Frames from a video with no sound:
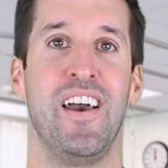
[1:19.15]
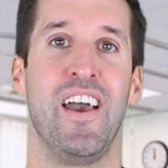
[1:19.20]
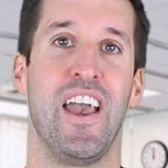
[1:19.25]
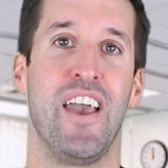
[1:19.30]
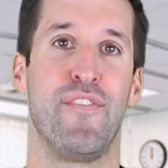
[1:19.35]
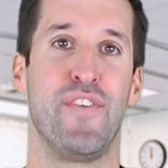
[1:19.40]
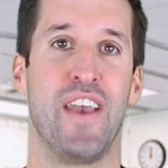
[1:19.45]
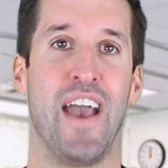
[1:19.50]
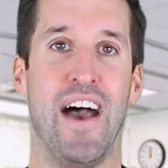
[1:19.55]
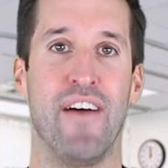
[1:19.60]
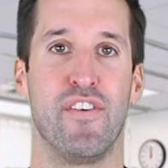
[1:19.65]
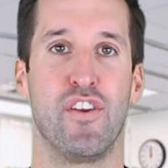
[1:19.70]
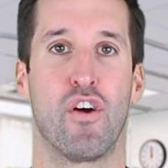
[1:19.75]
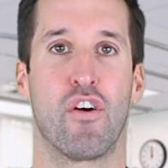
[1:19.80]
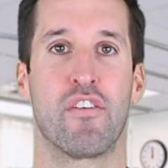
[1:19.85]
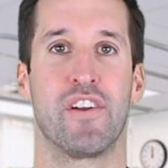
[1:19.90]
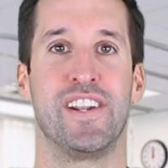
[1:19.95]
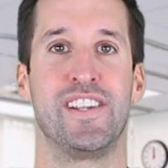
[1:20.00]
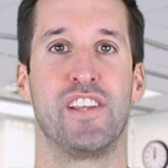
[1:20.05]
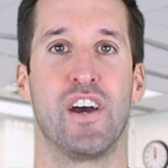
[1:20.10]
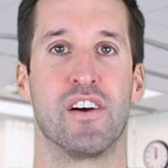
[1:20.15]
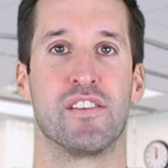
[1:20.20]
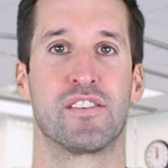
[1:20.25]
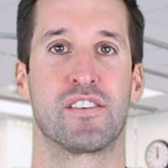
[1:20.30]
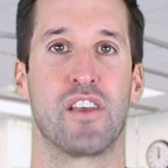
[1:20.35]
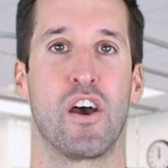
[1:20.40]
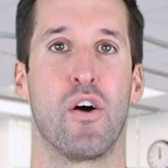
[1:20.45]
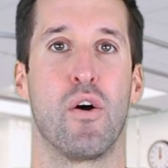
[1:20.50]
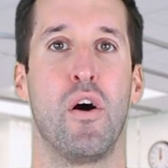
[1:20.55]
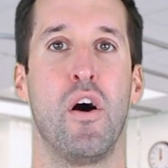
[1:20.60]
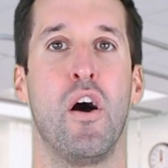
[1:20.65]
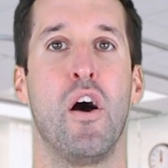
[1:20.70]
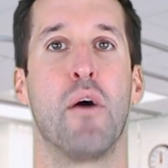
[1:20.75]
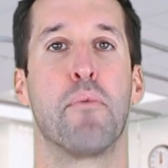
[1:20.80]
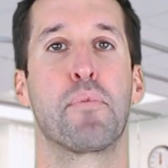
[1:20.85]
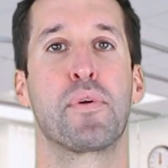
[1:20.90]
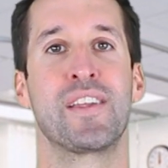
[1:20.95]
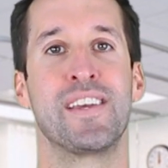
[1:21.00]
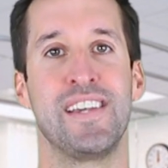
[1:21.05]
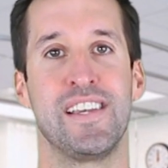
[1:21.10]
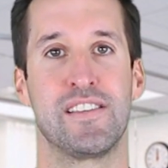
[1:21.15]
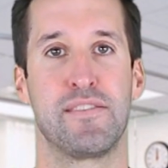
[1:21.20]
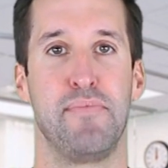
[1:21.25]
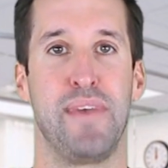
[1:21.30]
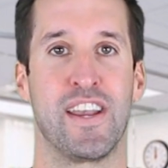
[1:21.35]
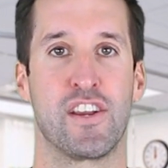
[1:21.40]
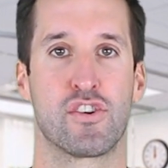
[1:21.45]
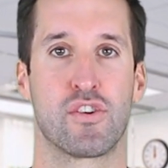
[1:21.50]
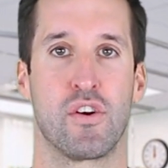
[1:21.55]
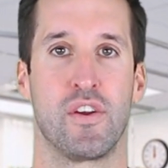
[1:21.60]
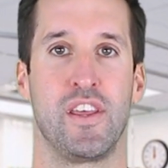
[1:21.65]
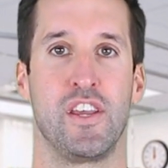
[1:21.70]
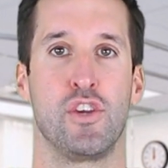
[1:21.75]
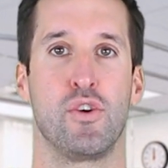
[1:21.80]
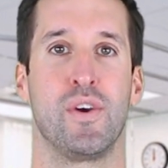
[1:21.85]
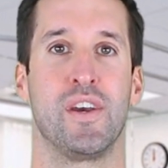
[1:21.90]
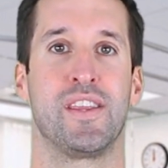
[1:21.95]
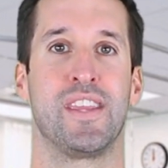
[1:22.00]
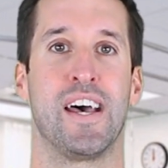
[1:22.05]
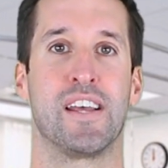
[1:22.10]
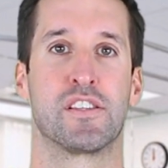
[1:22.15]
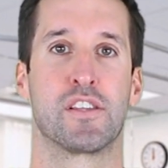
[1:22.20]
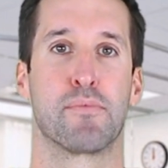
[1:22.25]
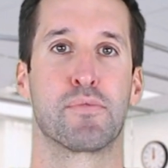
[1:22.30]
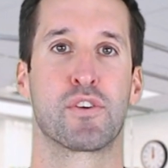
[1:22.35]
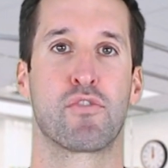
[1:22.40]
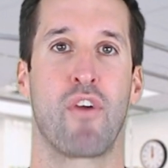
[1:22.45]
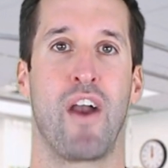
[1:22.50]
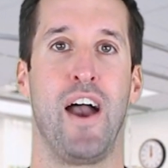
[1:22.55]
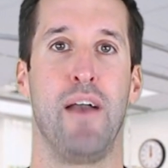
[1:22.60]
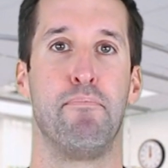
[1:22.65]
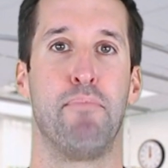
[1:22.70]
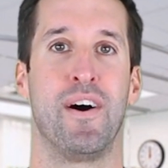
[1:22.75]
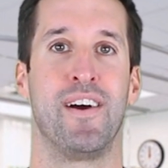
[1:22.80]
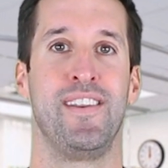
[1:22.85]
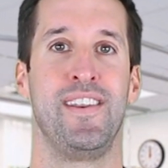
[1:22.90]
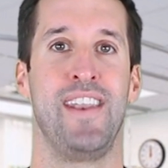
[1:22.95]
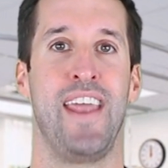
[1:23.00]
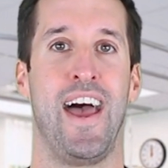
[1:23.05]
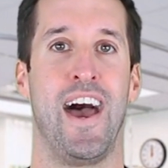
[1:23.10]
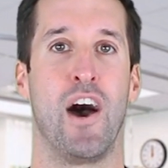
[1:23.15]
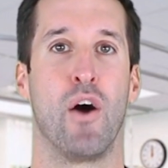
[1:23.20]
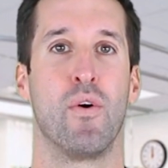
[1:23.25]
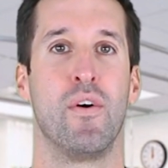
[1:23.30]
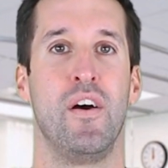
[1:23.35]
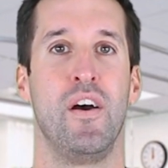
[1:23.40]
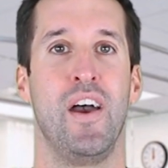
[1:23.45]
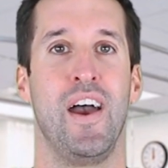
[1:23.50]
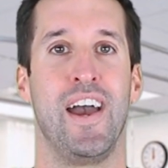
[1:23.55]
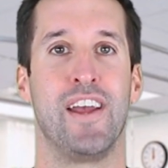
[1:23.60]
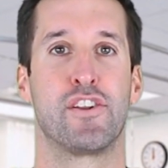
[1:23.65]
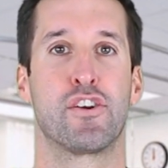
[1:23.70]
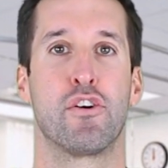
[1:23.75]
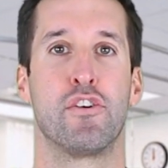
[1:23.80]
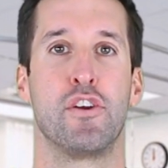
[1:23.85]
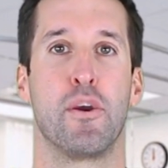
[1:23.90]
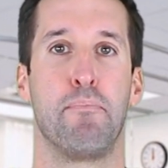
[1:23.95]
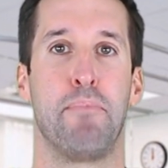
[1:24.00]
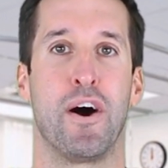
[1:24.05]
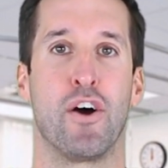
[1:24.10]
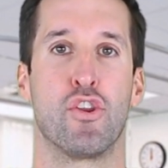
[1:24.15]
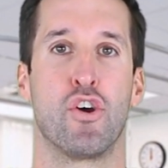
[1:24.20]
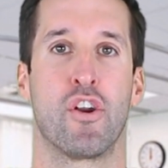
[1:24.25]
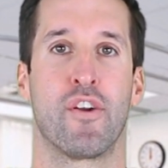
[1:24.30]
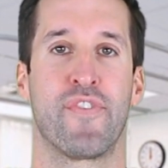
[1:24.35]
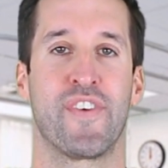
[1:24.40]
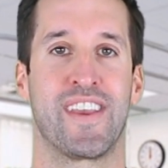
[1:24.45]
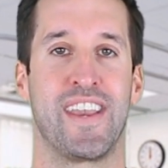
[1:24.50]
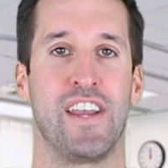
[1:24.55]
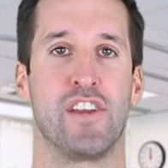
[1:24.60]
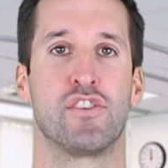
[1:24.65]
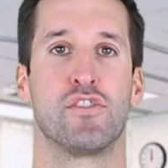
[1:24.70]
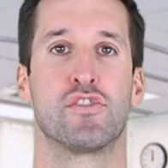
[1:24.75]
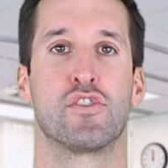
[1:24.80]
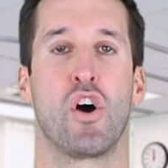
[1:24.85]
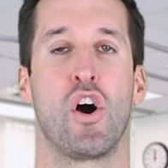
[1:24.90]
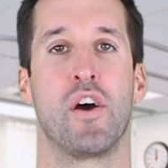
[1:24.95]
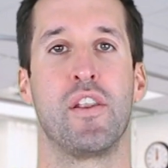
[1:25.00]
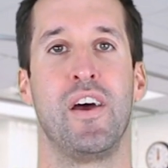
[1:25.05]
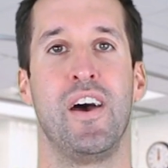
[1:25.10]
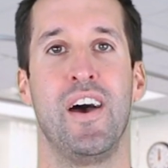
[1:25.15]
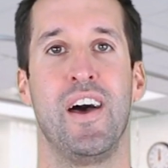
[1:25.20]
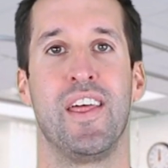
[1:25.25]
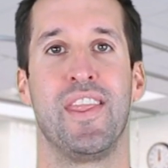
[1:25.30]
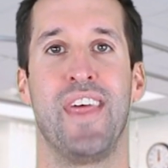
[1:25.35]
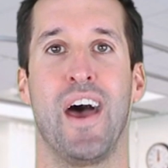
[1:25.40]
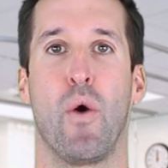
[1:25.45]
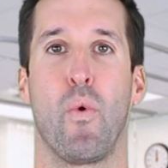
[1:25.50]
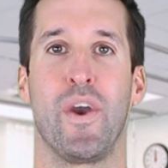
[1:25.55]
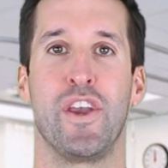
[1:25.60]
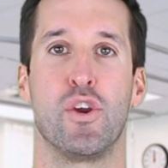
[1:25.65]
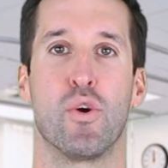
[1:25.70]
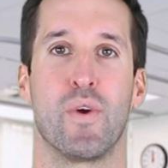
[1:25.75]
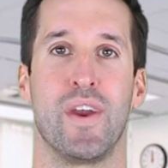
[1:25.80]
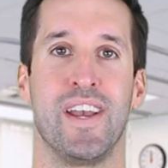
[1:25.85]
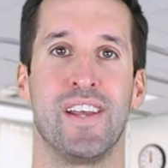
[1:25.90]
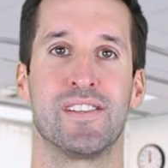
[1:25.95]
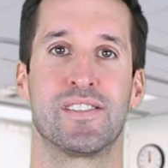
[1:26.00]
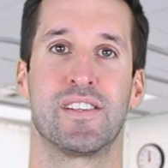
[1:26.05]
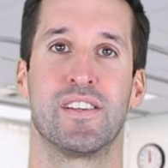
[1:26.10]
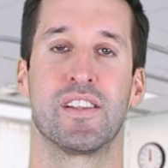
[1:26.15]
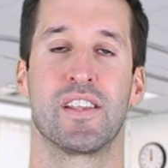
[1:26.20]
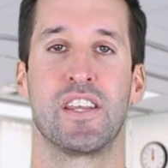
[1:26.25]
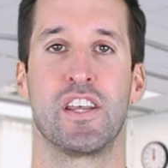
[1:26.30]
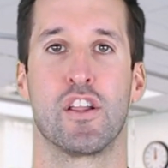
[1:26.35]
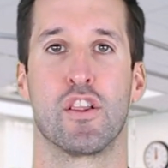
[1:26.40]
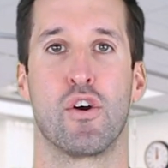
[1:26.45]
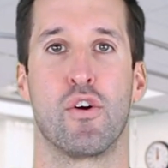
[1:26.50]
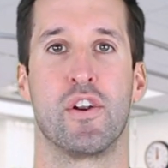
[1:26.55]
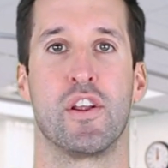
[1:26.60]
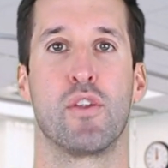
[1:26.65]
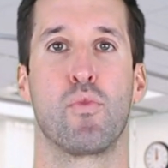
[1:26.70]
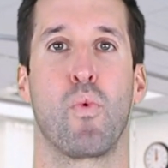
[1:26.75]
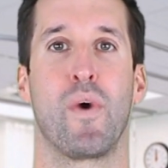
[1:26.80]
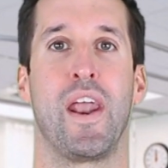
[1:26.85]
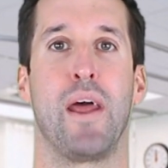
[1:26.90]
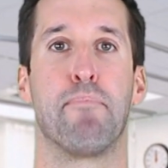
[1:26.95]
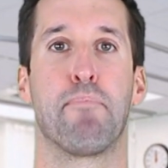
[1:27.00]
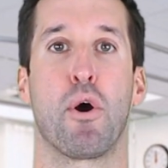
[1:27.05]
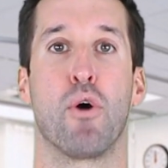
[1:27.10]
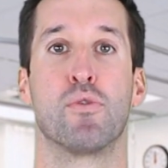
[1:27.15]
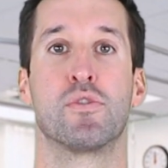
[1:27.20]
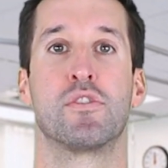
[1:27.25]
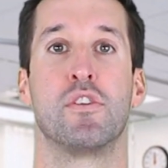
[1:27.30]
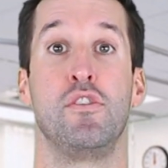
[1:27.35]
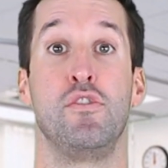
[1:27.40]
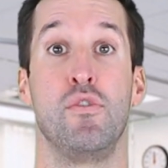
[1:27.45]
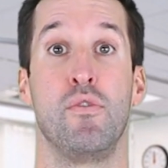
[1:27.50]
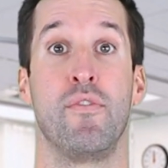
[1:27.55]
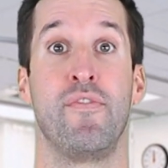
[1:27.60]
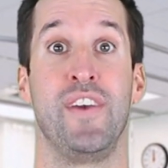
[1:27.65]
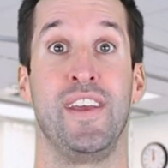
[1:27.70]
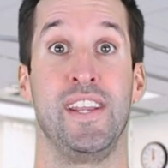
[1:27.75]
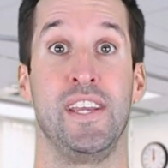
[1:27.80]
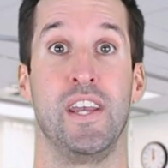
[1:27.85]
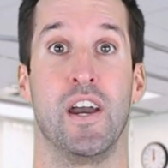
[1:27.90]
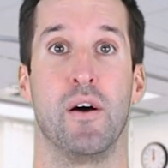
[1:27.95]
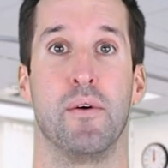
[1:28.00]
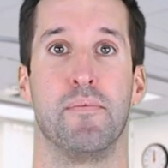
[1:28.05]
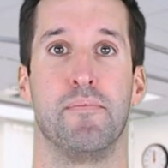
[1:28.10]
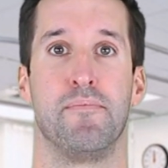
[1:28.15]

If you haven't already done so, please make sure that you hit that subscribe button now and turn your bell notifications on. That way you're instantly alerted when I post a new video.